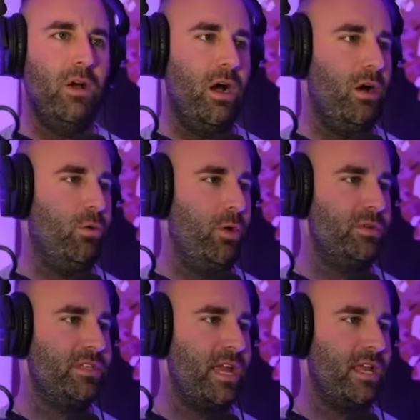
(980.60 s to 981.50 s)
Oh, what
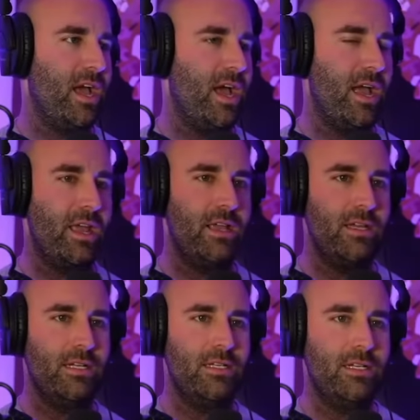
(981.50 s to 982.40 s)
was that guy?
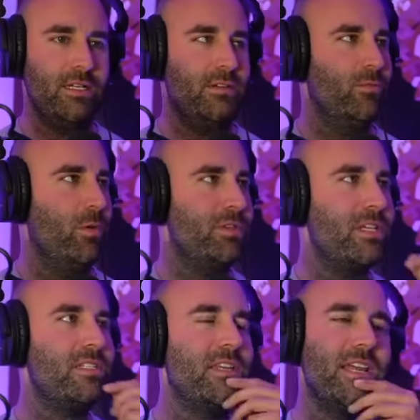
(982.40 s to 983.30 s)
What was
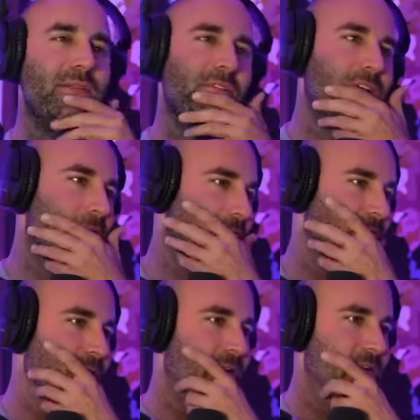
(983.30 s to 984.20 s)
his name called?
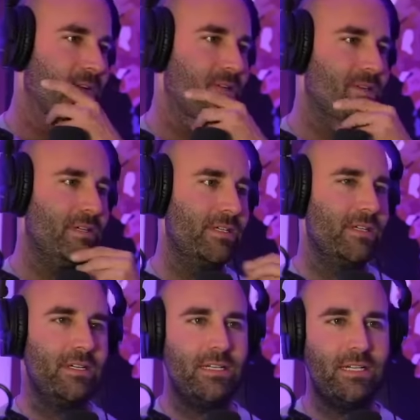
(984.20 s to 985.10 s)

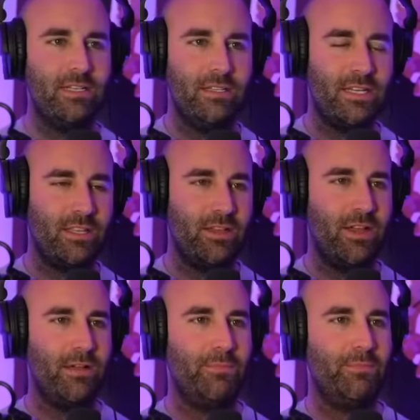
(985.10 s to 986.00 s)

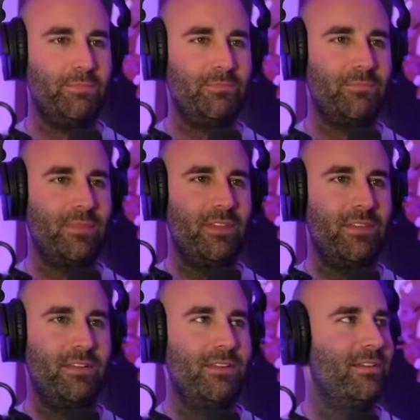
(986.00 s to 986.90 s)

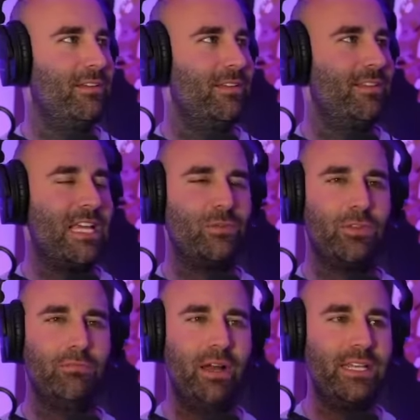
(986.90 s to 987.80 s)
That's where
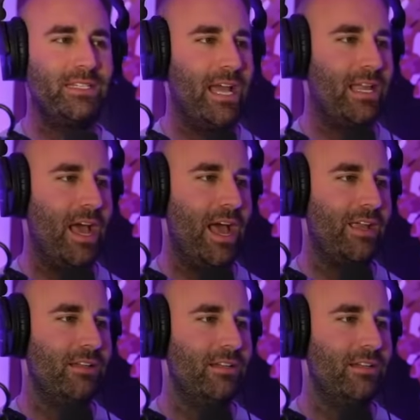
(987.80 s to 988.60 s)
the money's at, guy.